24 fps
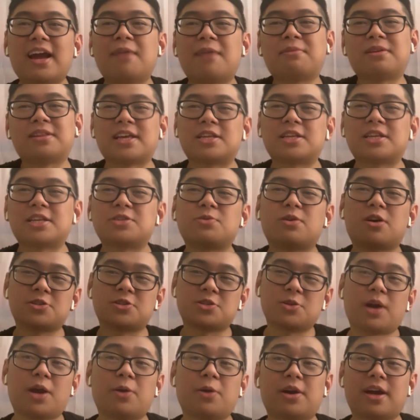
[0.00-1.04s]
I mean, that's
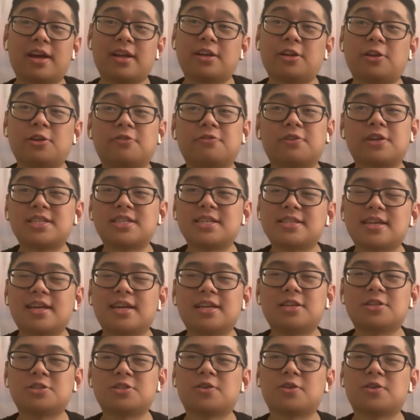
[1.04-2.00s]
also why we're at a university setting,